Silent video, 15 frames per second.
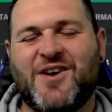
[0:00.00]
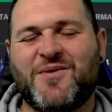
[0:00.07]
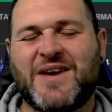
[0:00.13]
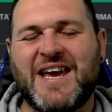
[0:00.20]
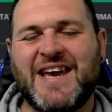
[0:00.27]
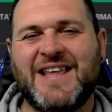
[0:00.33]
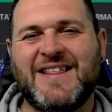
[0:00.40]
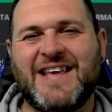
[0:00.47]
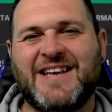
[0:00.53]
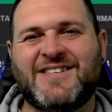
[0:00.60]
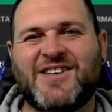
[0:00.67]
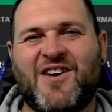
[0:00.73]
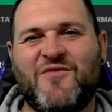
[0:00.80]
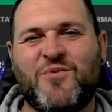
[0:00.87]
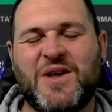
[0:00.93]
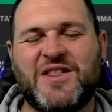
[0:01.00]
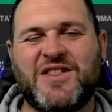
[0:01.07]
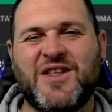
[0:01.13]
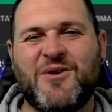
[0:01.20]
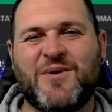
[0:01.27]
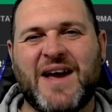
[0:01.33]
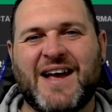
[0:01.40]
kicking things off with
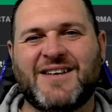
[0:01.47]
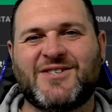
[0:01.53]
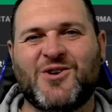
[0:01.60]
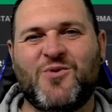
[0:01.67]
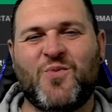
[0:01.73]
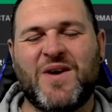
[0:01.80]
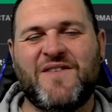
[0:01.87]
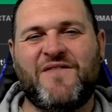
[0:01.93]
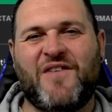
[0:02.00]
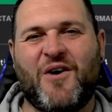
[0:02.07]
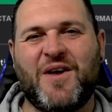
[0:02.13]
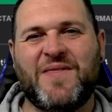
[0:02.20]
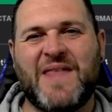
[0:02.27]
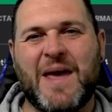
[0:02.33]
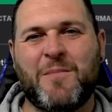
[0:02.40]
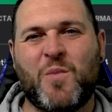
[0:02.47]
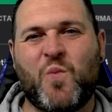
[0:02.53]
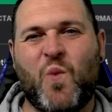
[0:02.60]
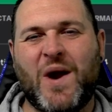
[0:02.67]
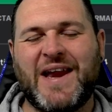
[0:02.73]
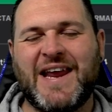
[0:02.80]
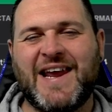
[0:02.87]
Newcastle, we find them
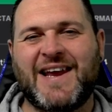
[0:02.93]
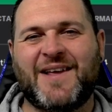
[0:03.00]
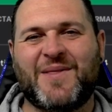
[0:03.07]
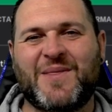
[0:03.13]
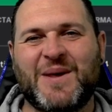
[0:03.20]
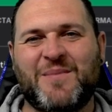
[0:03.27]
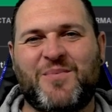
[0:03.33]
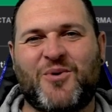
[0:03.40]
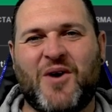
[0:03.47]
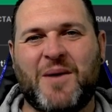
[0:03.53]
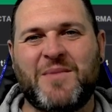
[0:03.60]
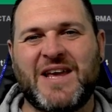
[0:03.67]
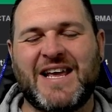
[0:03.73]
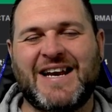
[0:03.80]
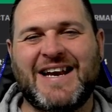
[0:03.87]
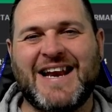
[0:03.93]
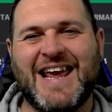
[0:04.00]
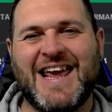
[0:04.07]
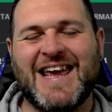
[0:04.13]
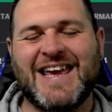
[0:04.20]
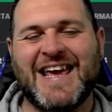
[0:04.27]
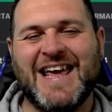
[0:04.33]
winning the Premier
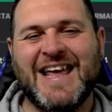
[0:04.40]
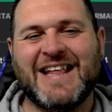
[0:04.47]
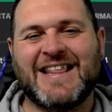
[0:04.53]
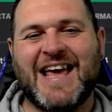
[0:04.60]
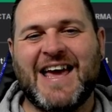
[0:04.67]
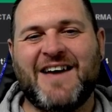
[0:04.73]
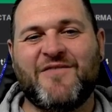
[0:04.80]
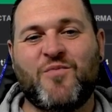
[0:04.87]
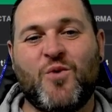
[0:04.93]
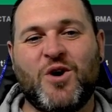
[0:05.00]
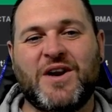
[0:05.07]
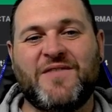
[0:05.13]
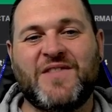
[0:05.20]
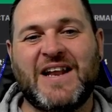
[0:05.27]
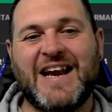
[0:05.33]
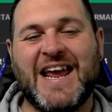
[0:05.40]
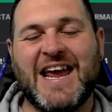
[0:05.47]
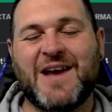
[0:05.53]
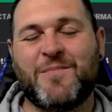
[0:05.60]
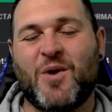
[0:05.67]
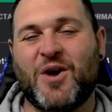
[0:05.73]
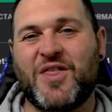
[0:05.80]
League. They have won the
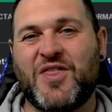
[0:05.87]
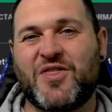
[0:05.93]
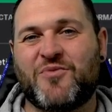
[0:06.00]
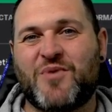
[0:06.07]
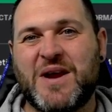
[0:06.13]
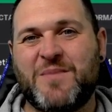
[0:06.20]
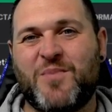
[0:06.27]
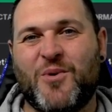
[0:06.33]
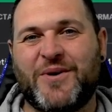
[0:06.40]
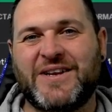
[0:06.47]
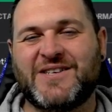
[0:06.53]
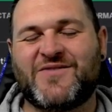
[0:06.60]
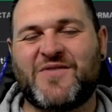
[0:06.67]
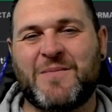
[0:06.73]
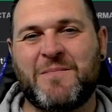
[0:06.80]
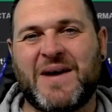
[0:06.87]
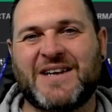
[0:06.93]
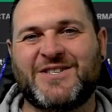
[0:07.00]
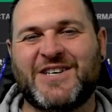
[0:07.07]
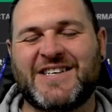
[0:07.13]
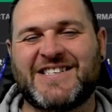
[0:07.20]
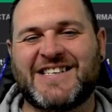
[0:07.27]
league by 3 points from
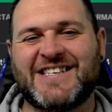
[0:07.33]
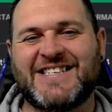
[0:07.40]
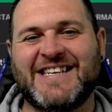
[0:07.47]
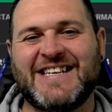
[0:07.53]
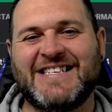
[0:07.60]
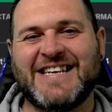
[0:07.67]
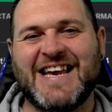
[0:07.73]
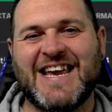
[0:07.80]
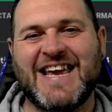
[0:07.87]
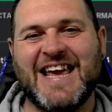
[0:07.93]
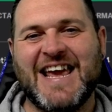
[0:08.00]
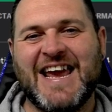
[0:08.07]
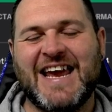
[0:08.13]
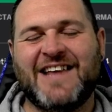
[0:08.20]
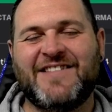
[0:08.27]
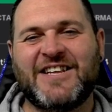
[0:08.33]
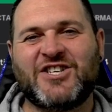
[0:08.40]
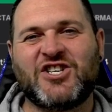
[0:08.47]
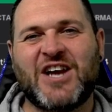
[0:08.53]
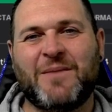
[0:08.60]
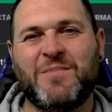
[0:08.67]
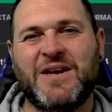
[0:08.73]
Manchester City. In the
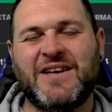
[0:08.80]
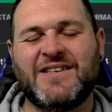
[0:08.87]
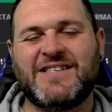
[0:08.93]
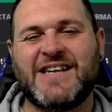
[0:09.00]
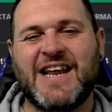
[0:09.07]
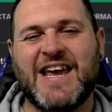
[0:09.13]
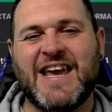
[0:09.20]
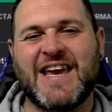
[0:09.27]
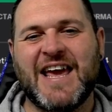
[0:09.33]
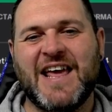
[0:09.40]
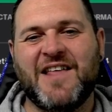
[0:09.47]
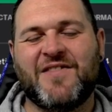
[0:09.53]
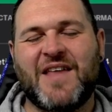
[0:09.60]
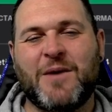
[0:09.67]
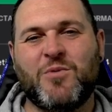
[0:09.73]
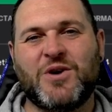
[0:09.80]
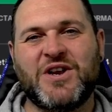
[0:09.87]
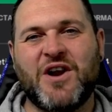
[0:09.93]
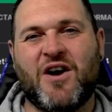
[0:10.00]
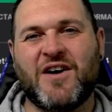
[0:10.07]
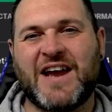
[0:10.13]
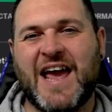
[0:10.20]
Champions League, they would
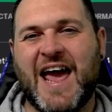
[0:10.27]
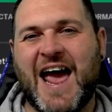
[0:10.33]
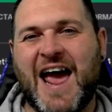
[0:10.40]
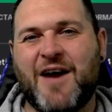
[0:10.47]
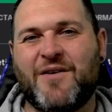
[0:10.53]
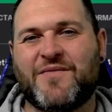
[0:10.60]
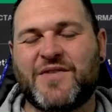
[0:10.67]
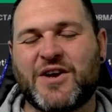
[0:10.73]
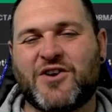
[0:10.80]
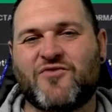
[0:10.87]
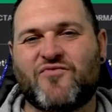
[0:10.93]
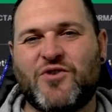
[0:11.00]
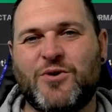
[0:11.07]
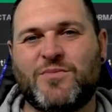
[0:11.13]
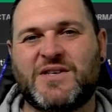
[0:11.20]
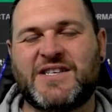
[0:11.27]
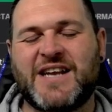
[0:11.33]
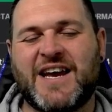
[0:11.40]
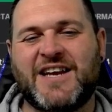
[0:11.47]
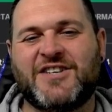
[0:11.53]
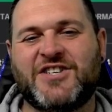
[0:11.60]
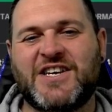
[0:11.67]
not get out of the group
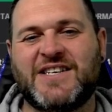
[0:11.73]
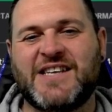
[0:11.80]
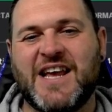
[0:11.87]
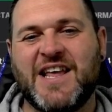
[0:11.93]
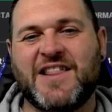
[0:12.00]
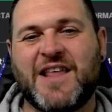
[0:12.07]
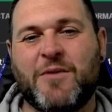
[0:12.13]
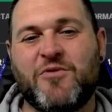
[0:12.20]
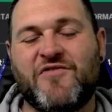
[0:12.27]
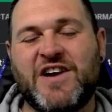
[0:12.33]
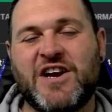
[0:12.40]
stages. They were in a